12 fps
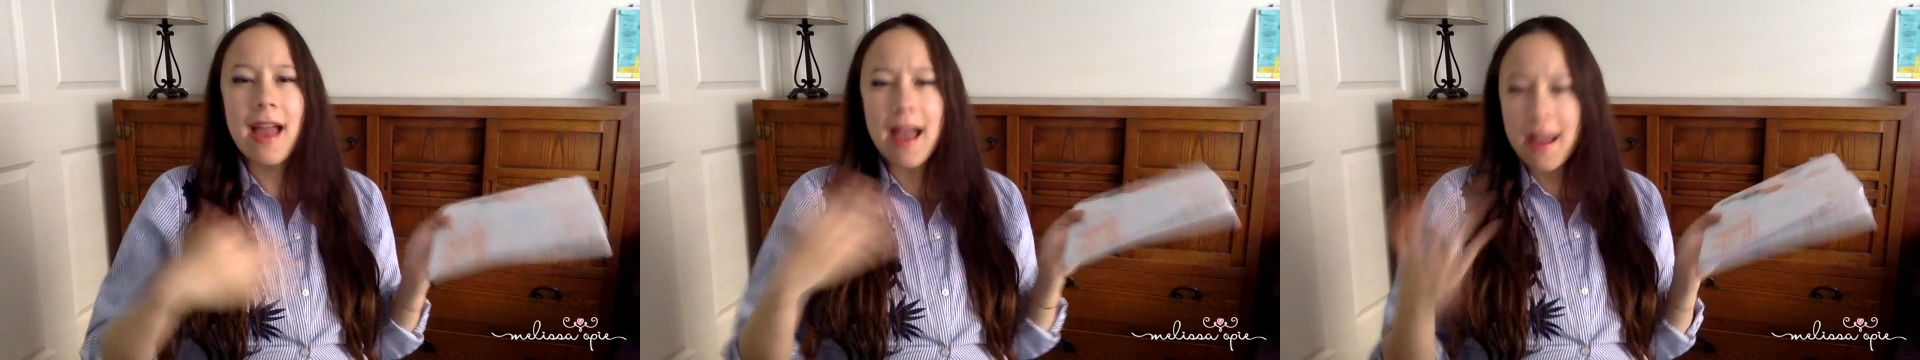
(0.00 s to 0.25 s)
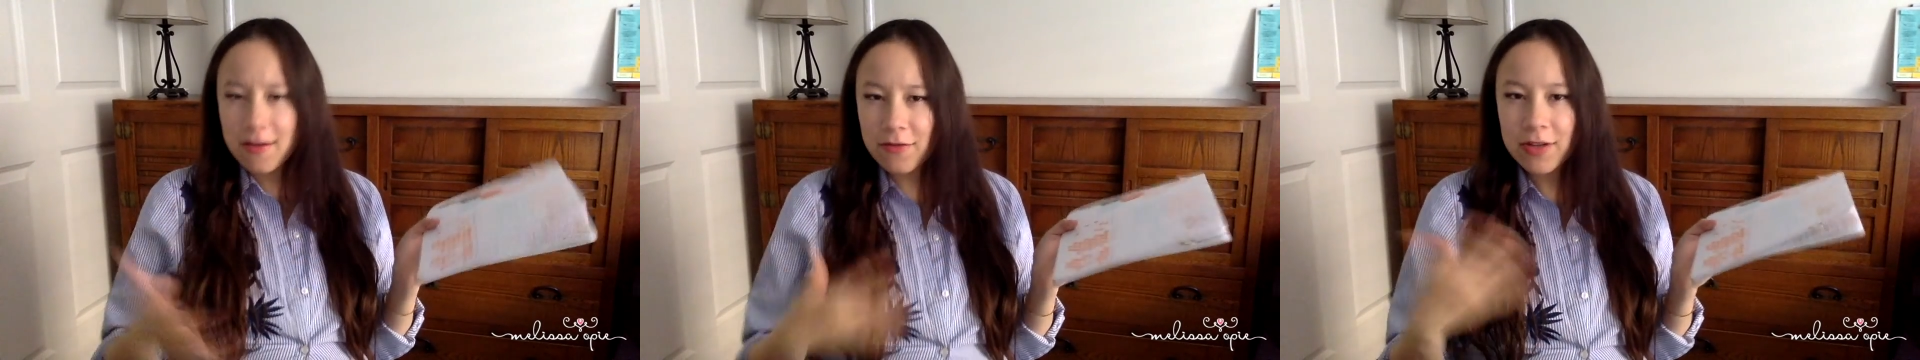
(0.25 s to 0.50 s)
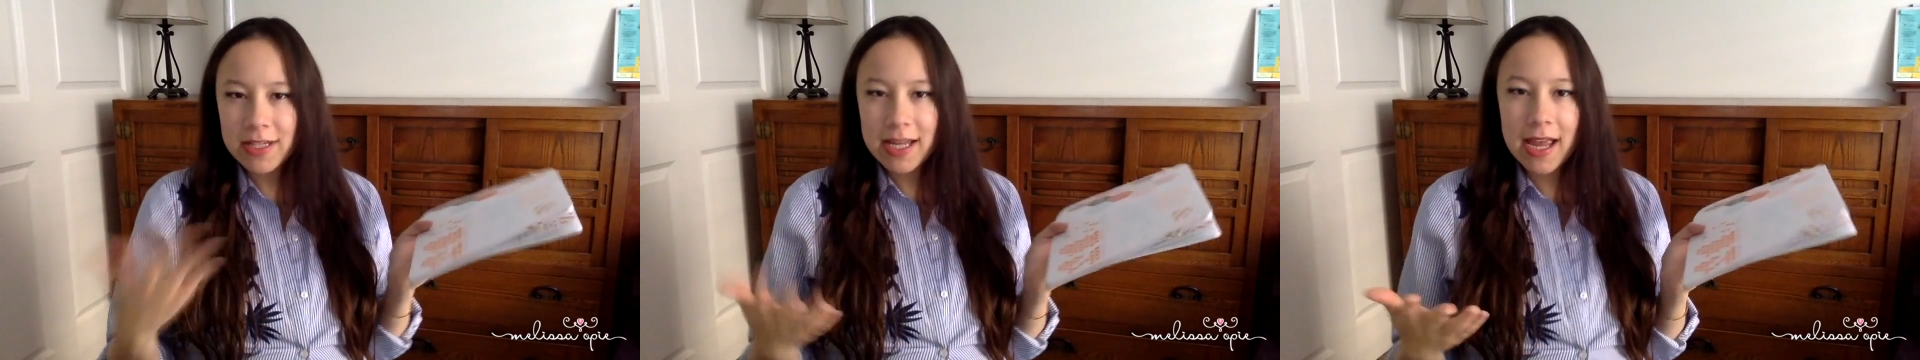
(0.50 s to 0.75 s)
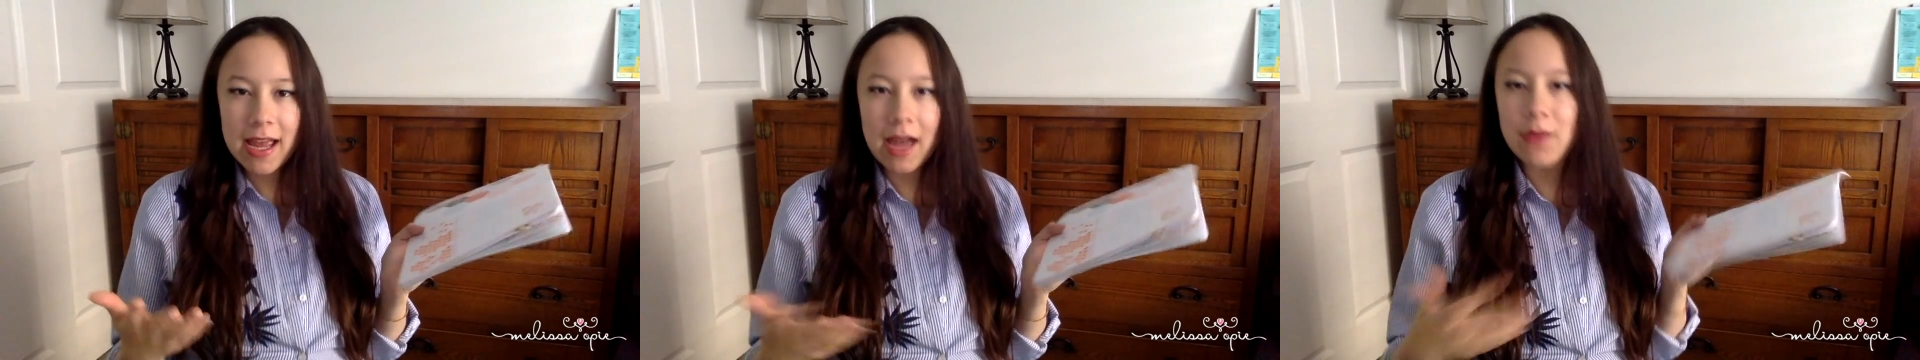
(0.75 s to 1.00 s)
every
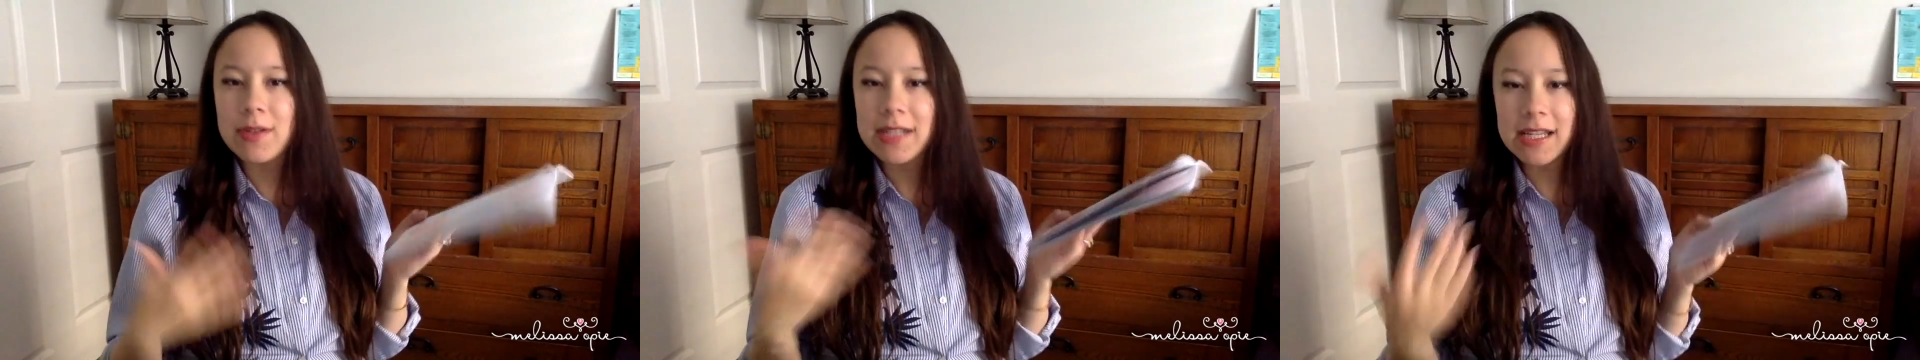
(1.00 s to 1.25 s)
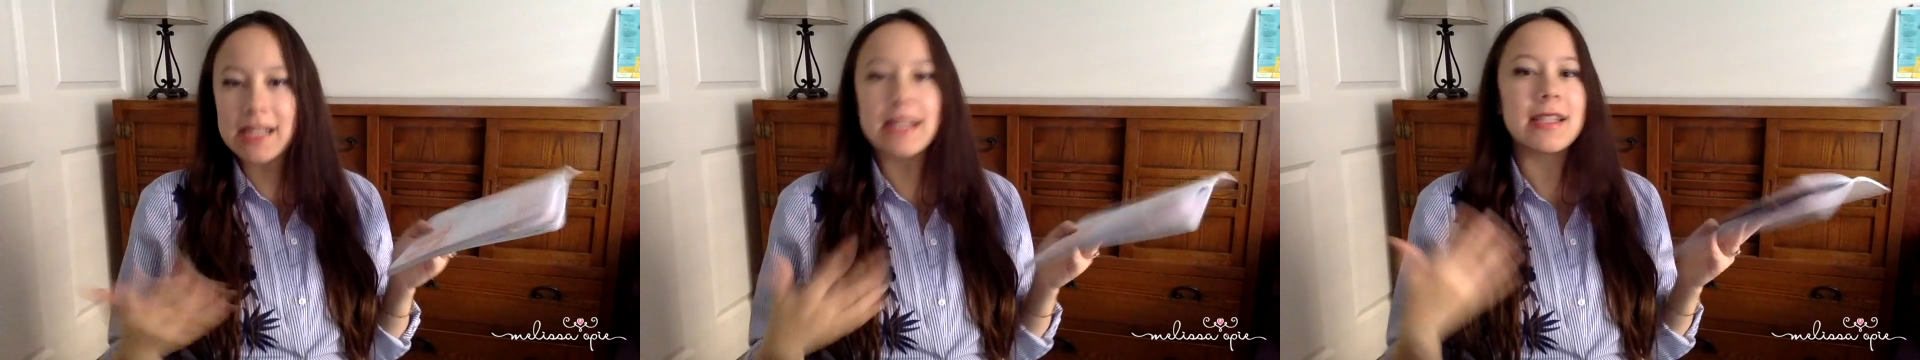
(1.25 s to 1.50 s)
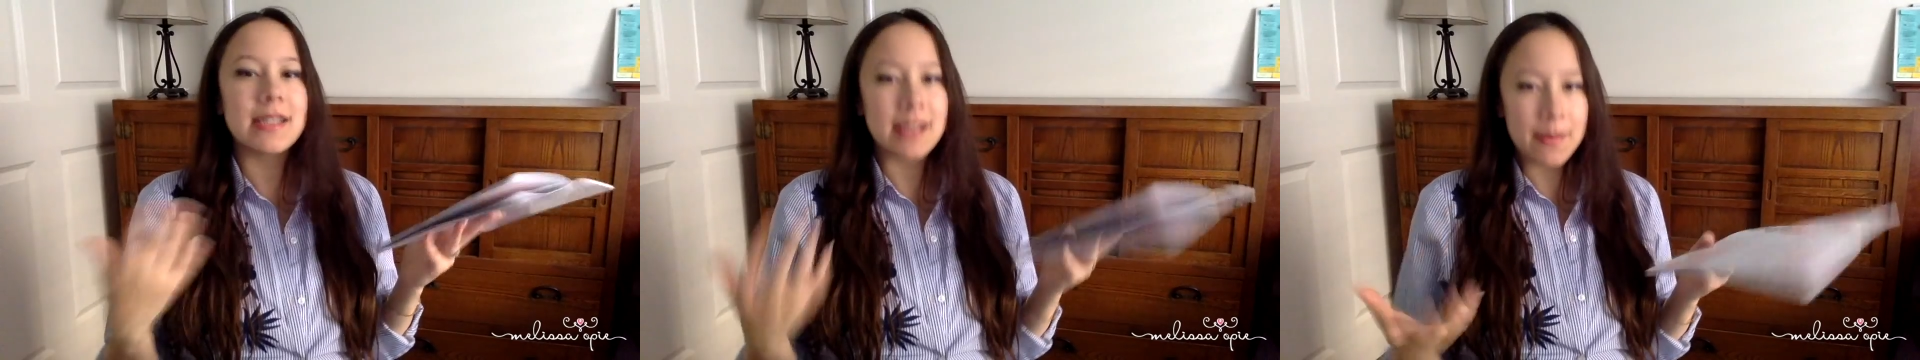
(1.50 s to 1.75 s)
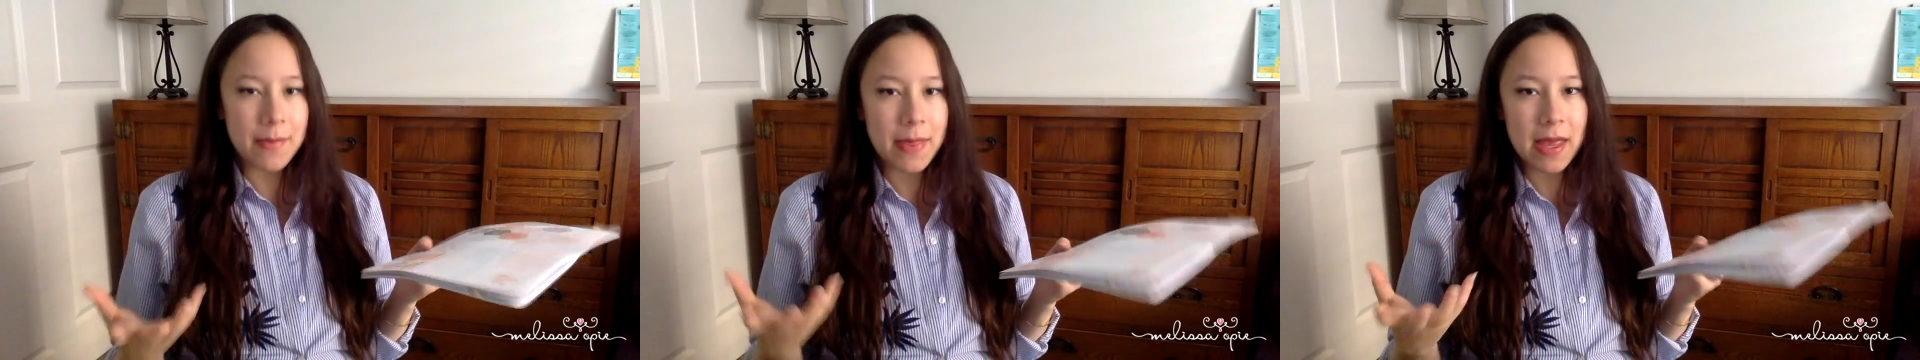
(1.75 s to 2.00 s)
day I was eating
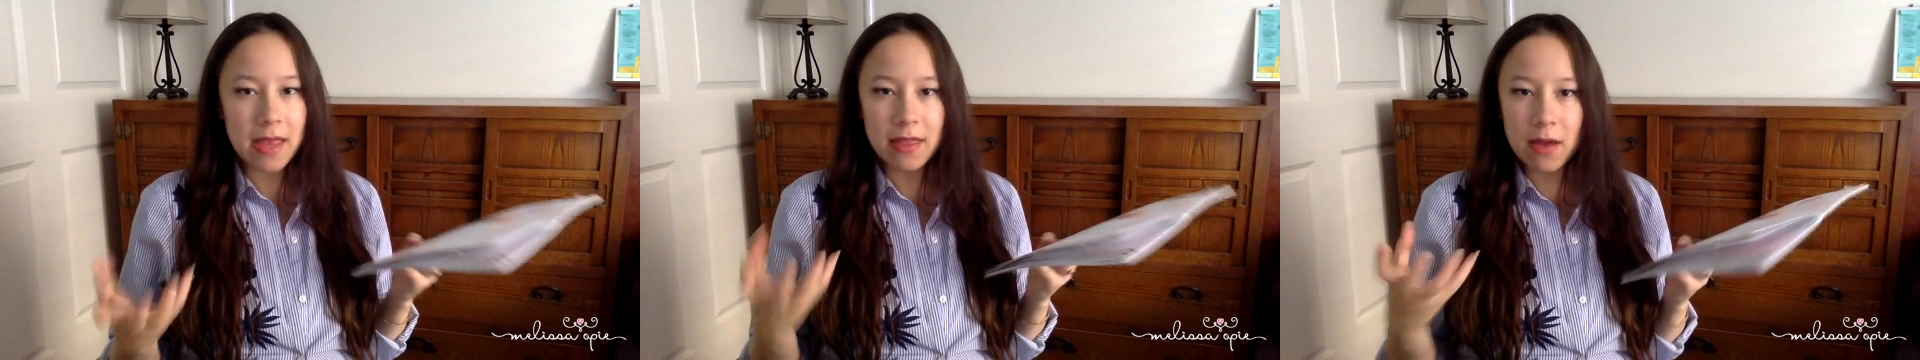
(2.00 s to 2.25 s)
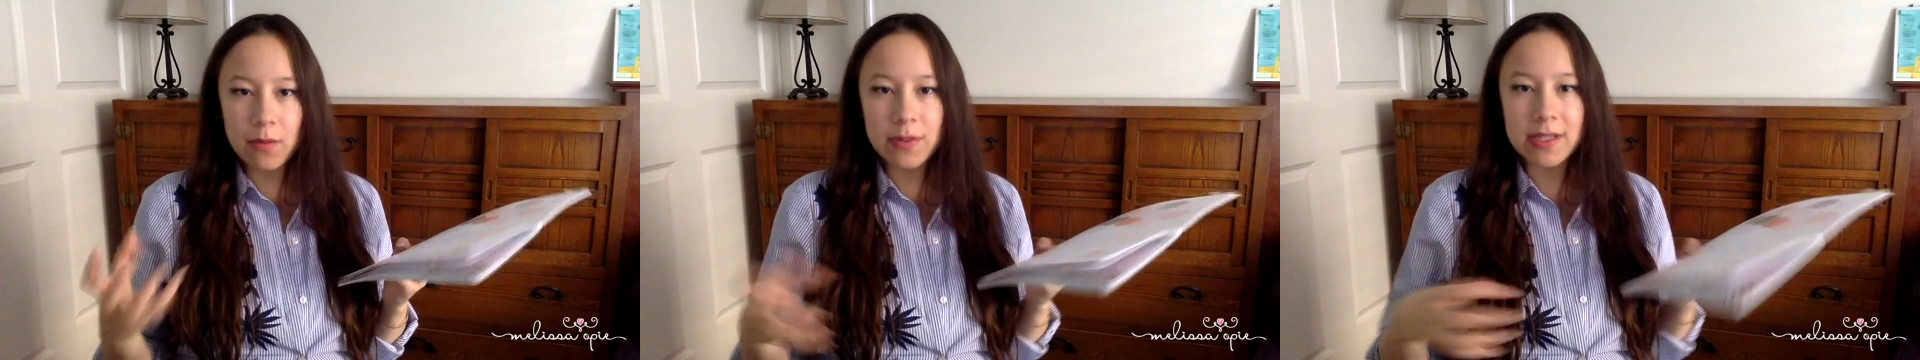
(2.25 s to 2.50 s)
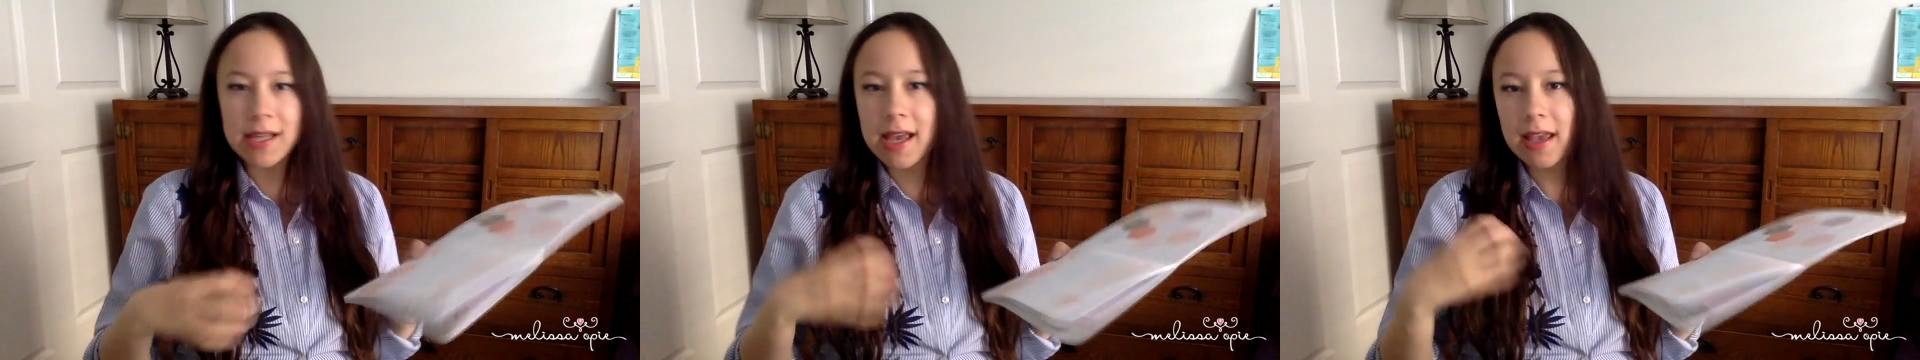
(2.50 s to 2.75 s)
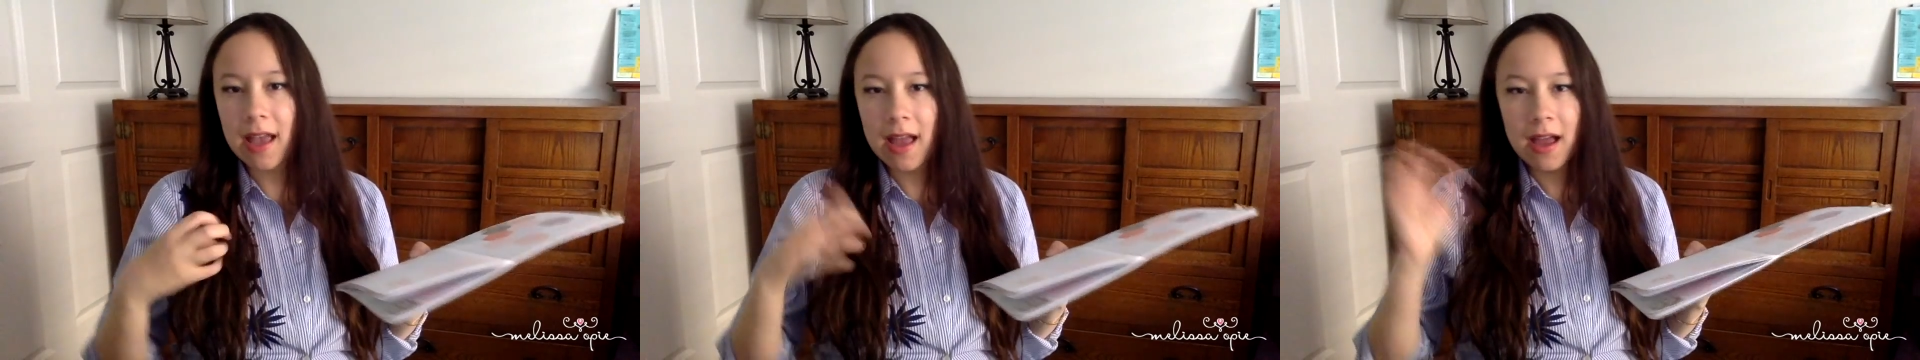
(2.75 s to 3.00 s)
something that was like